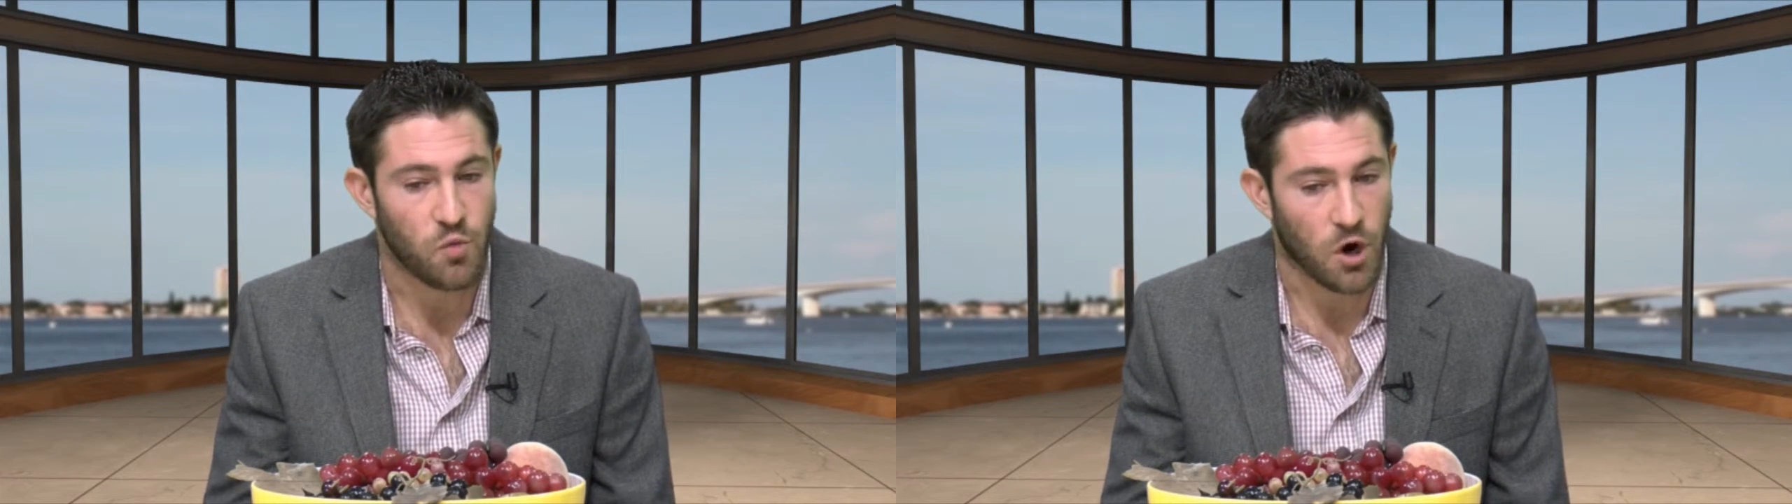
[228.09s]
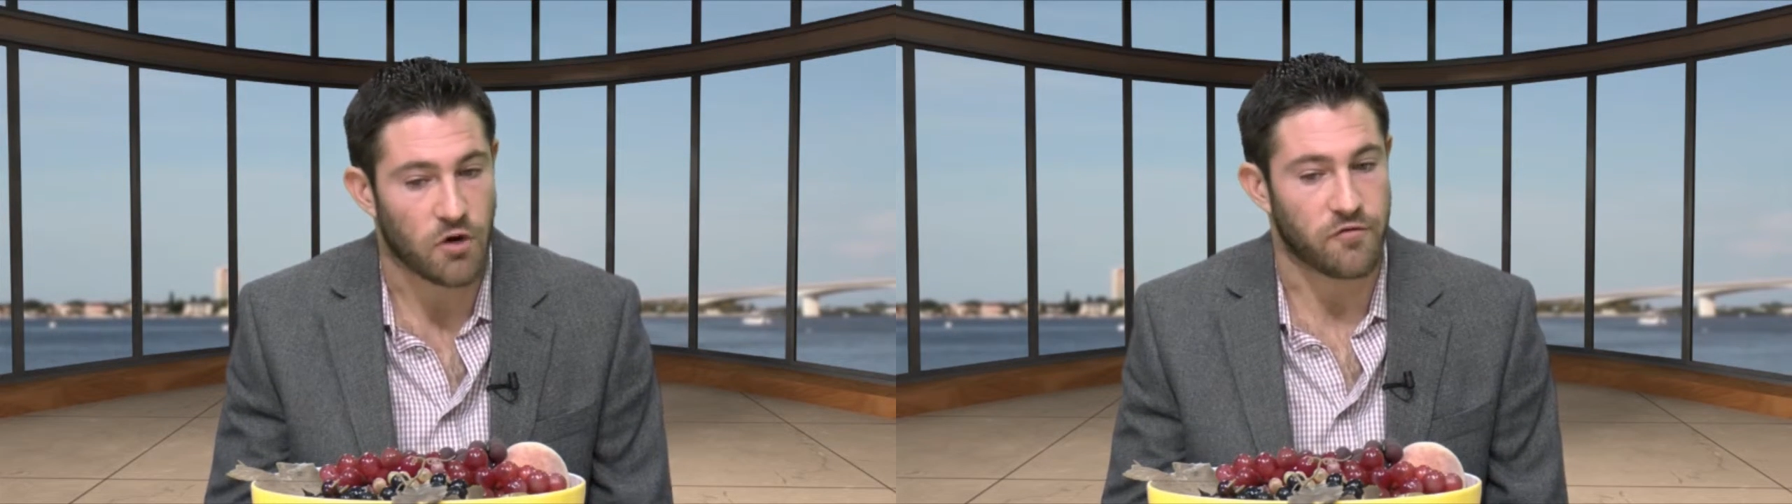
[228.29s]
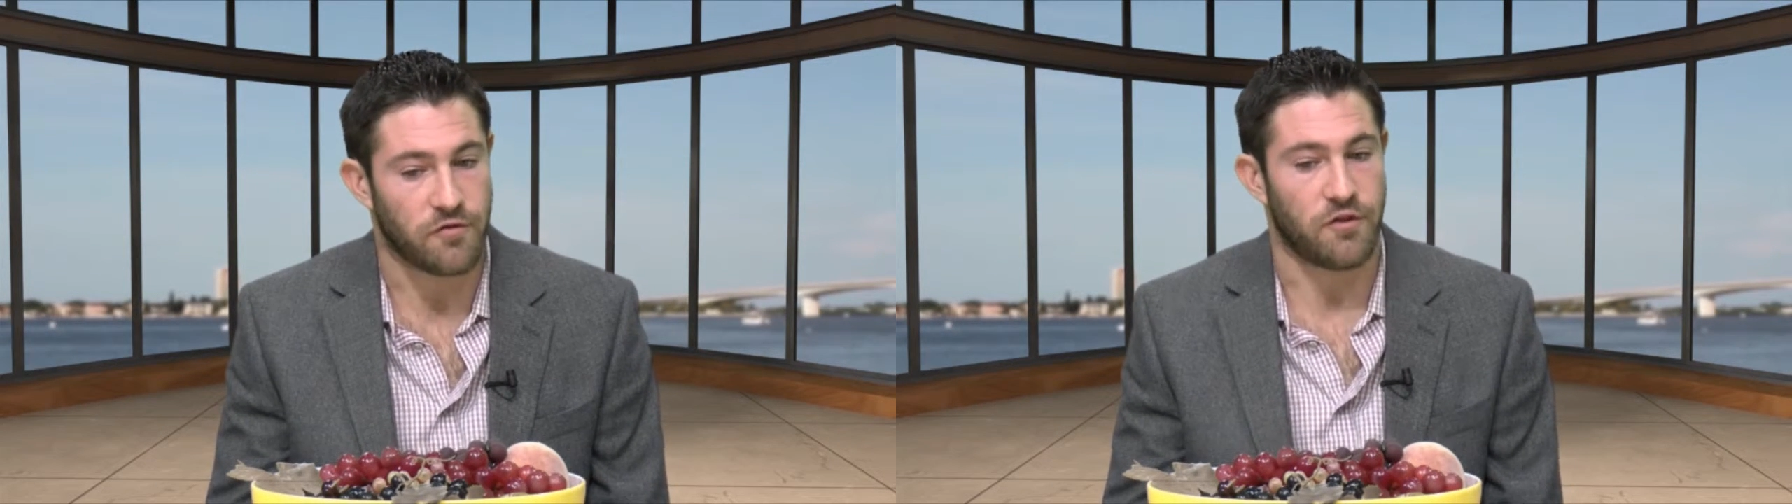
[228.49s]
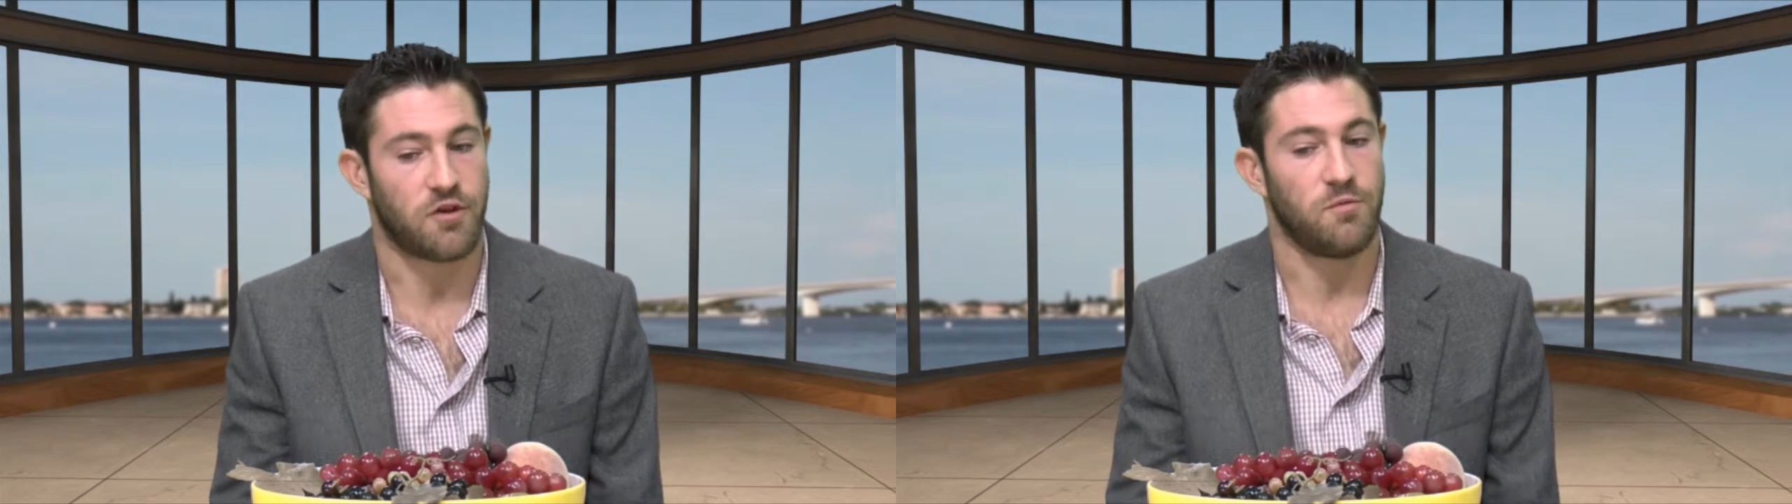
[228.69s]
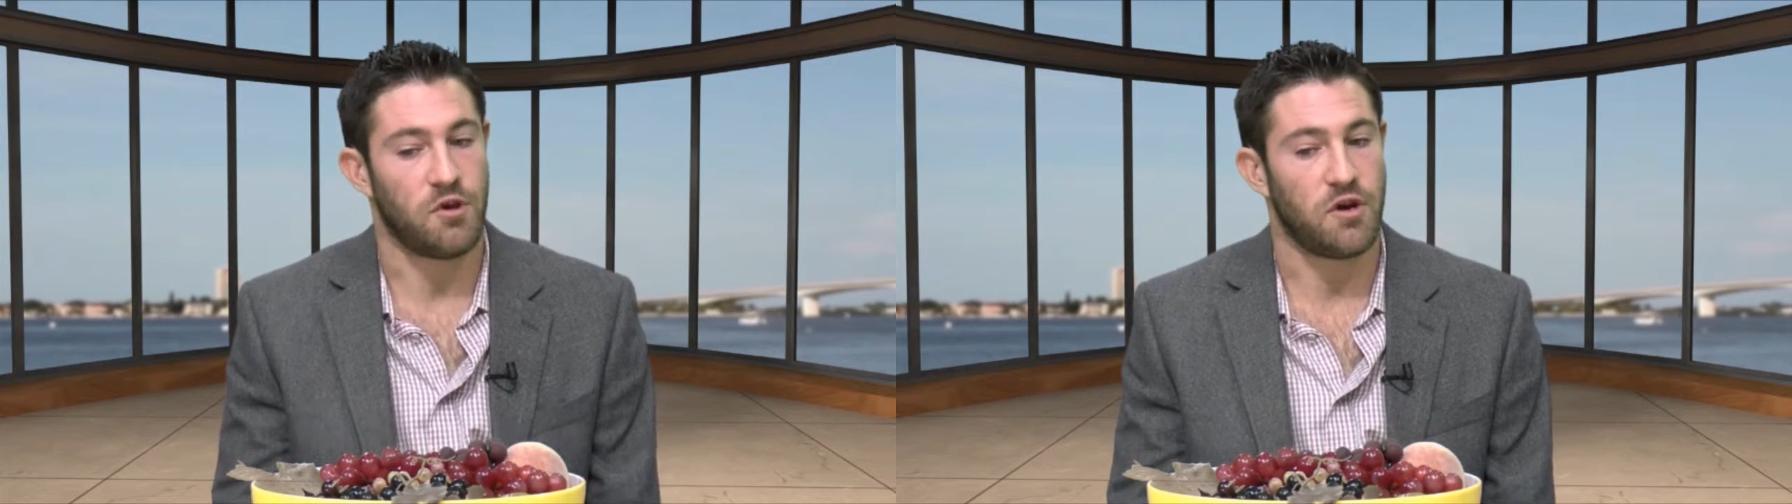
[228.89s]
work for the
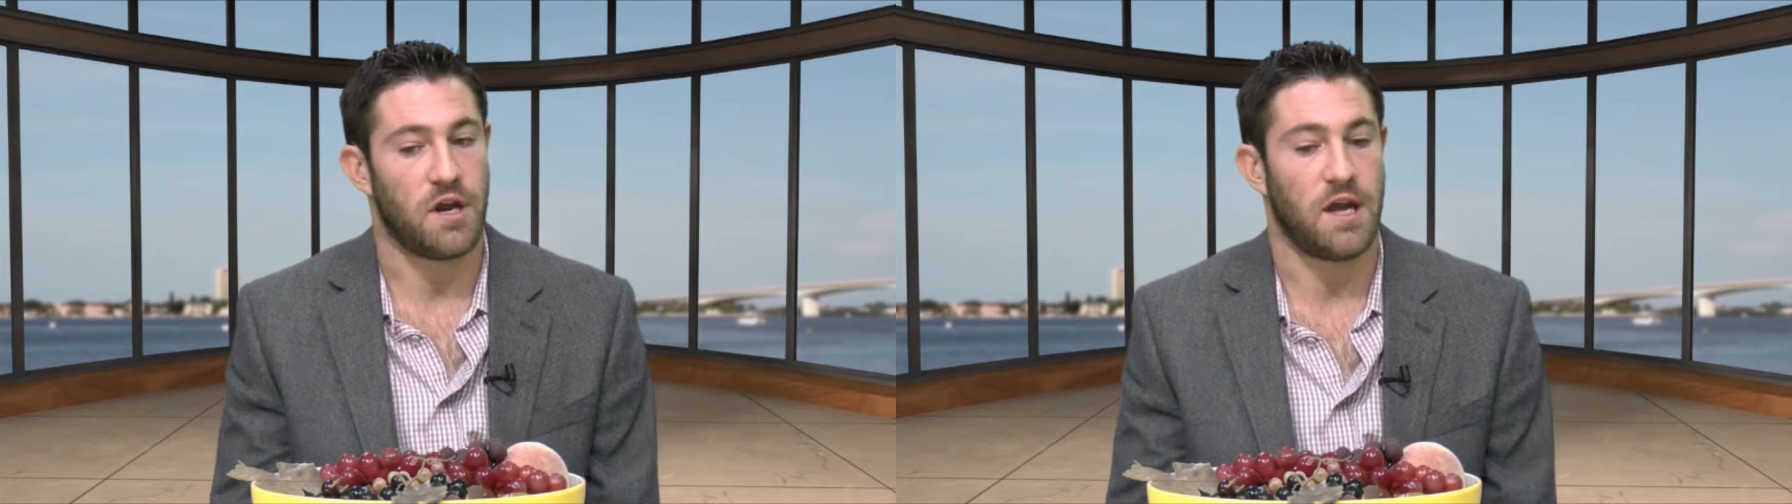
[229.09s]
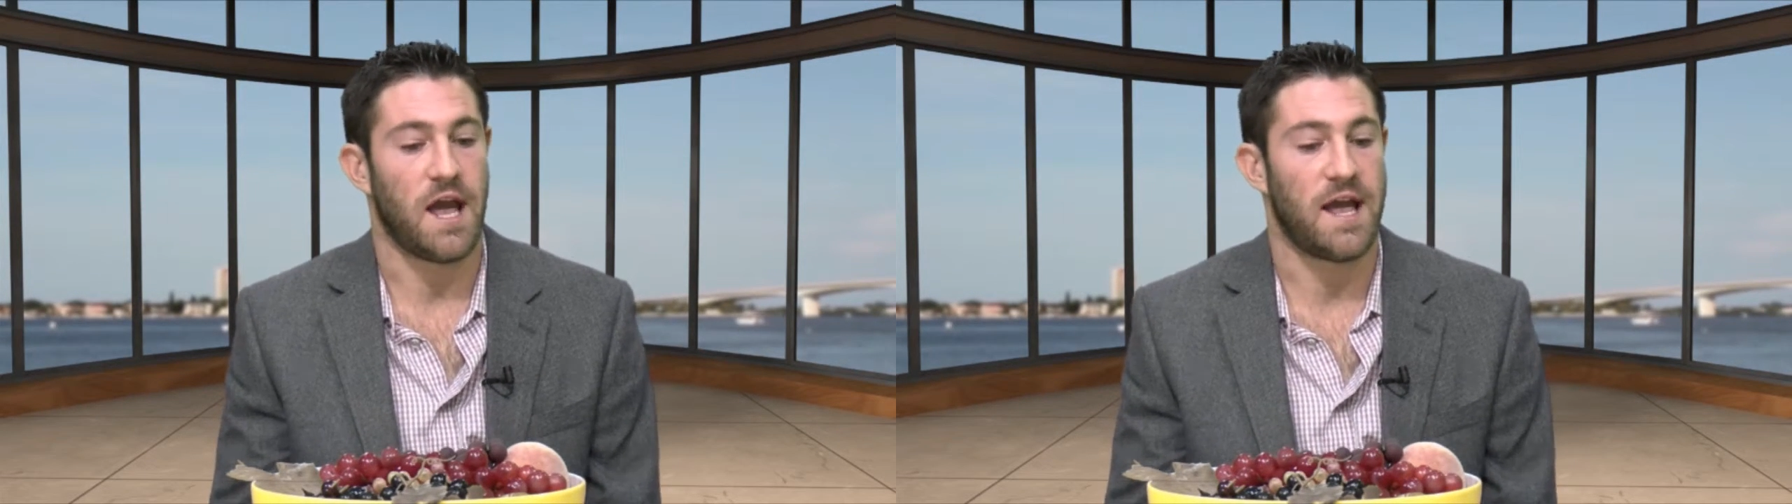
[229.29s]
community,